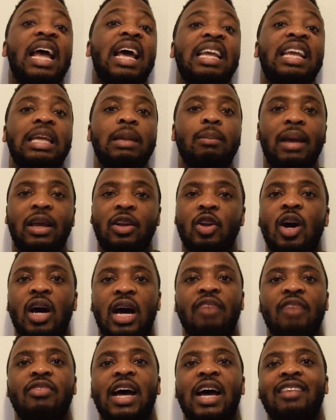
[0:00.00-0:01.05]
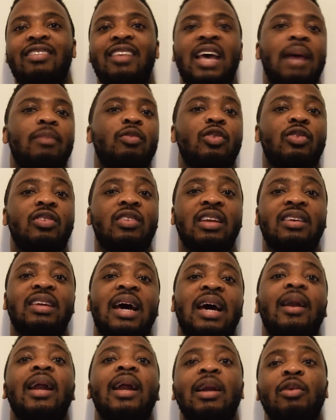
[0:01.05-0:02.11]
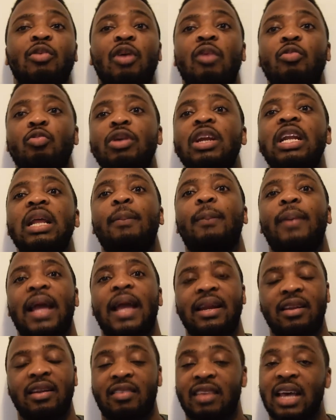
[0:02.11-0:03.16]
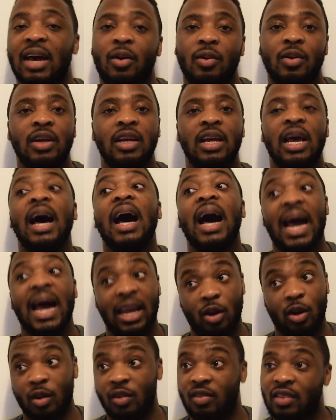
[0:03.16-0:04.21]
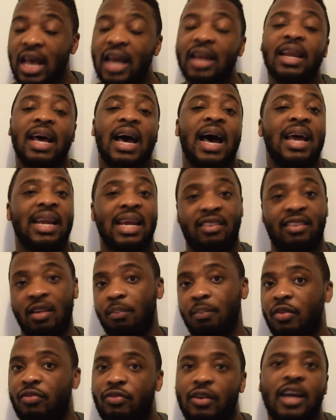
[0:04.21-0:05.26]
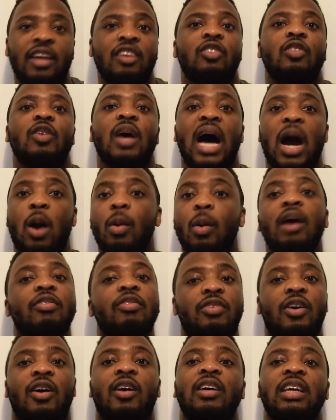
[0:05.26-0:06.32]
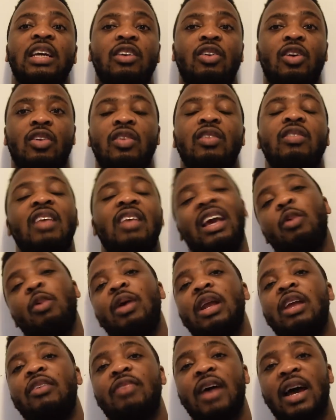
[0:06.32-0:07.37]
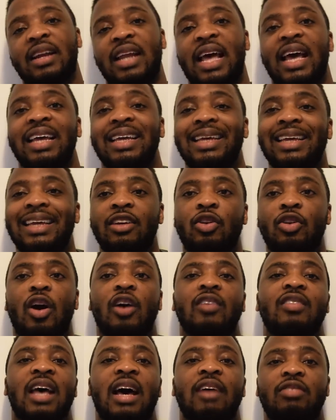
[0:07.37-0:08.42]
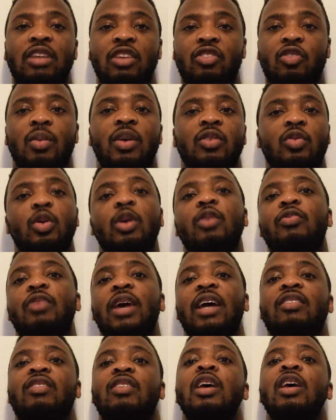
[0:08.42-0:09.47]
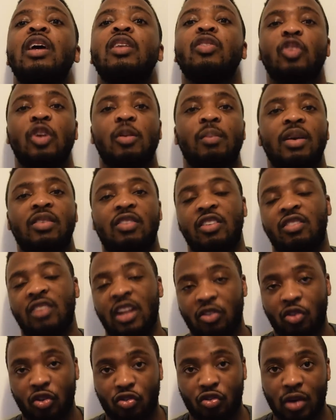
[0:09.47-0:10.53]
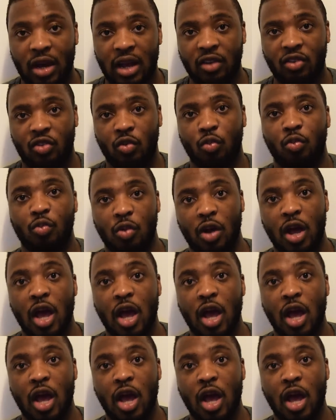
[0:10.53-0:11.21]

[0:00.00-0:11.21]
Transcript: That he may not have had time to sit down and really plan this out. I understand that and I sympathize. However, it doesn't take away the fact that it does have detrimental effects to the message that you're trying to